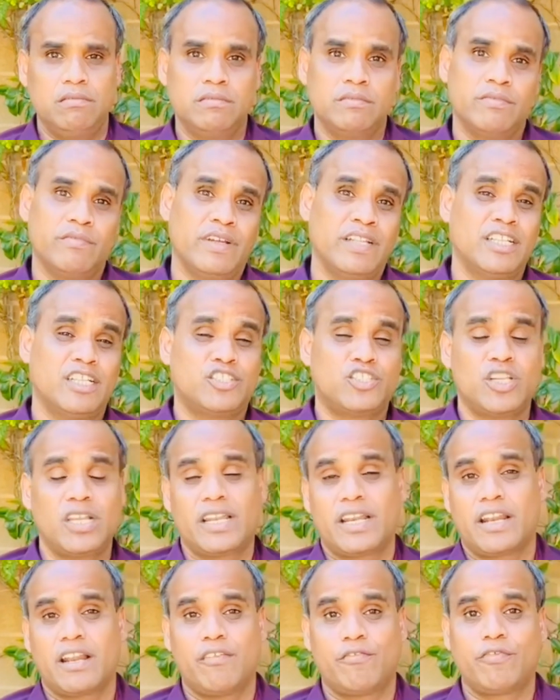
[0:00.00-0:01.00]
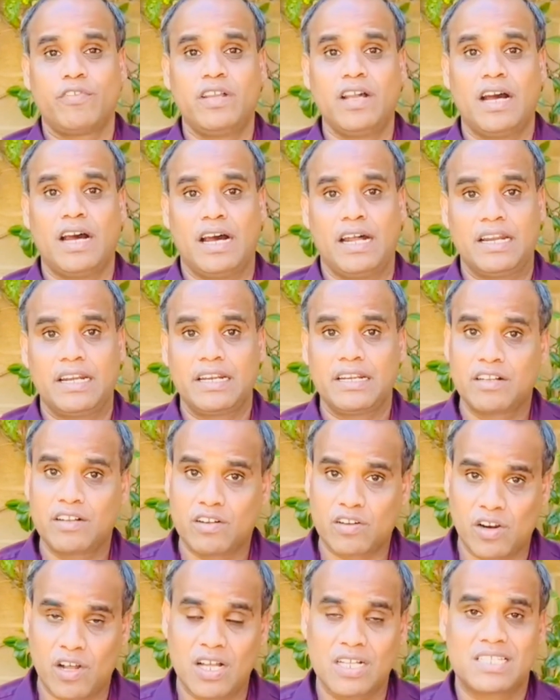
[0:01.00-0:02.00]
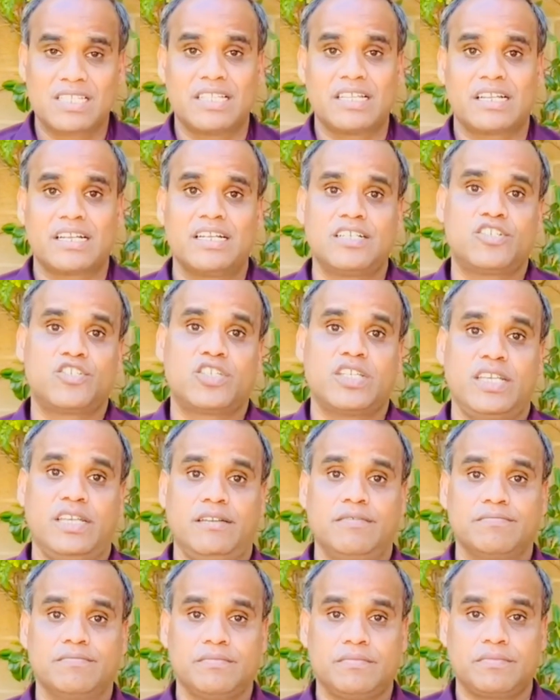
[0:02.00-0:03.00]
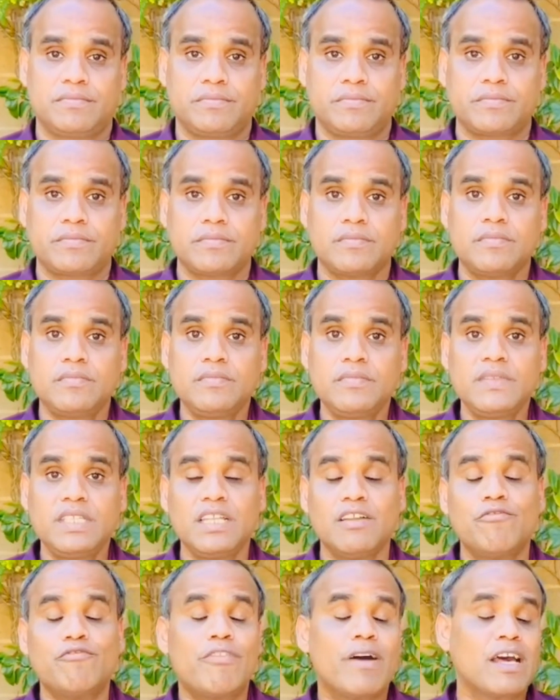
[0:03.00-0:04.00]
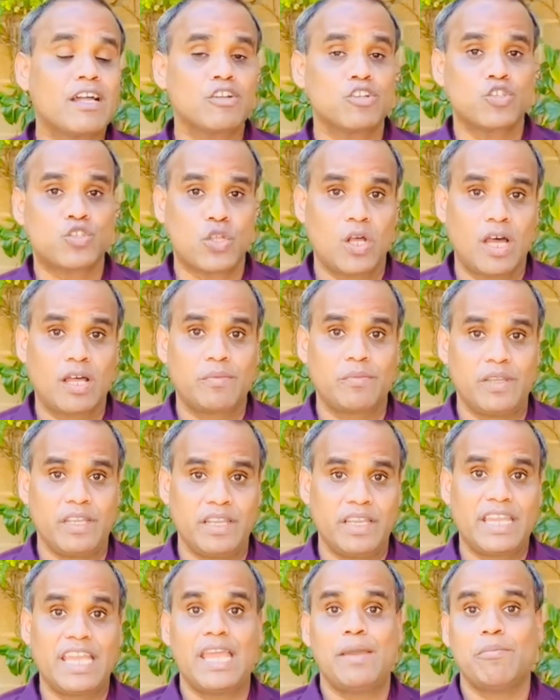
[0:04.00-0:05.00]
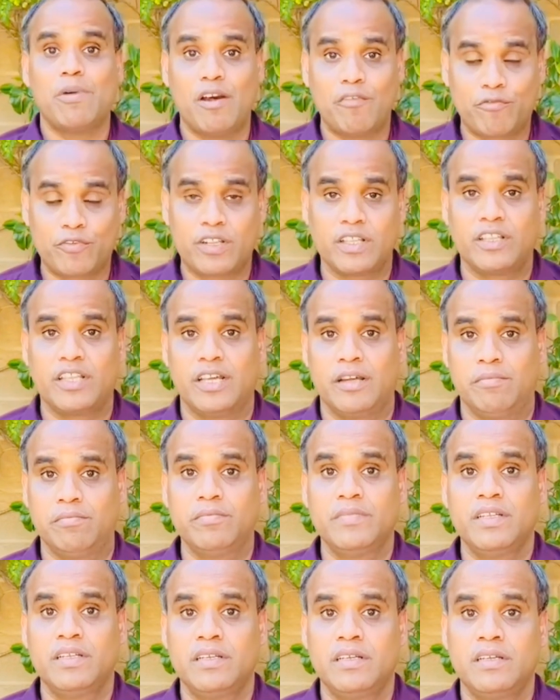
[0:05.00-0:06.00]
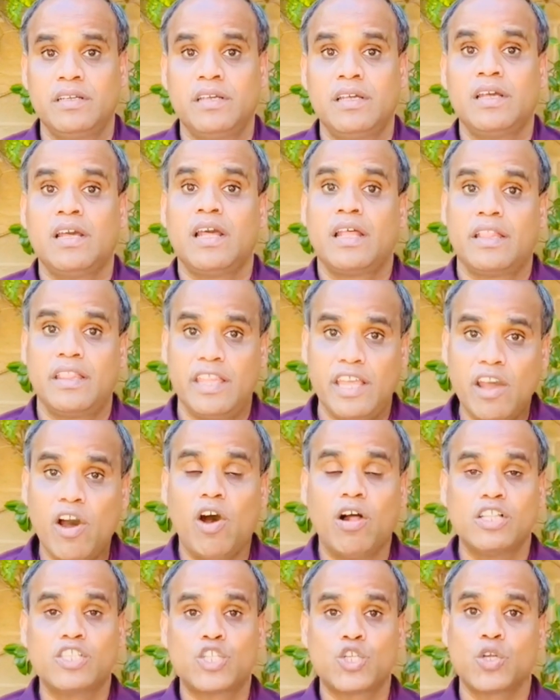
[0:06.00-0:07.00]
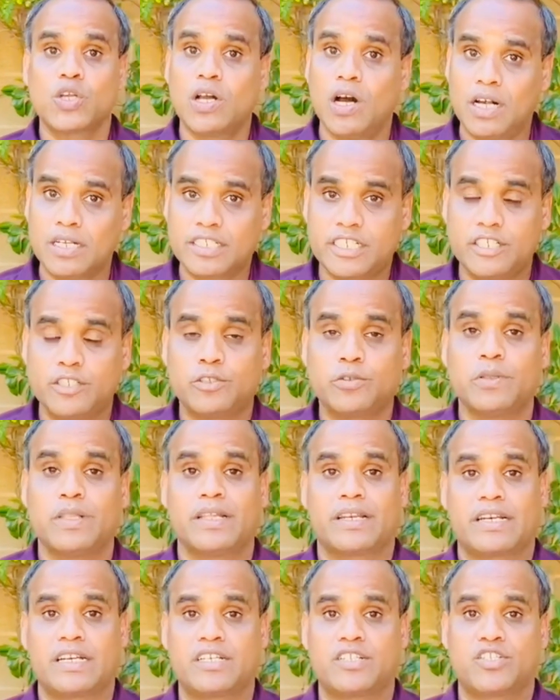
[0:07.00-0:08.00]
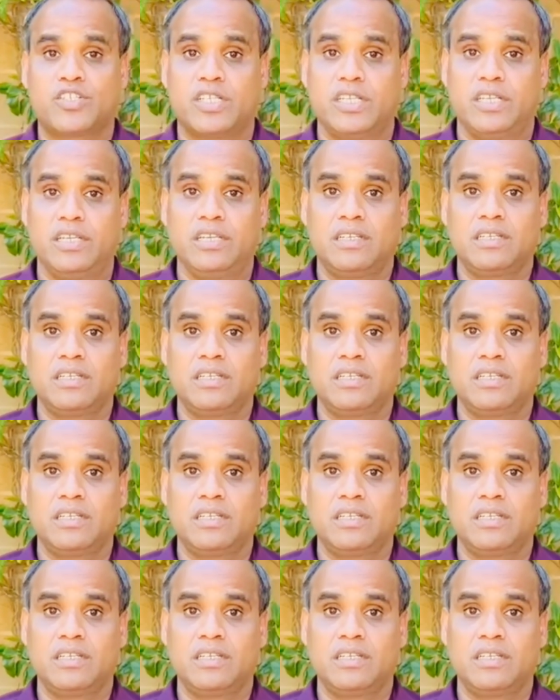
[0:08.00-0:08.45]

When the children of God crossed the Red Sea, Pharaoh's army came after them. They also got into the Red Sea.